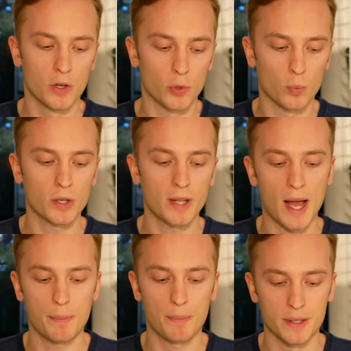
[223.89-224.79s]
So what
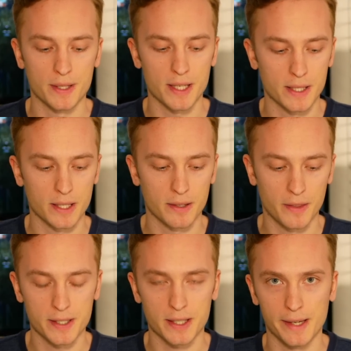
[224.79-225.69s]
happened in
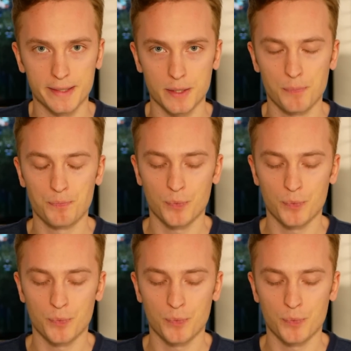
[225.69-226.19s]
this case?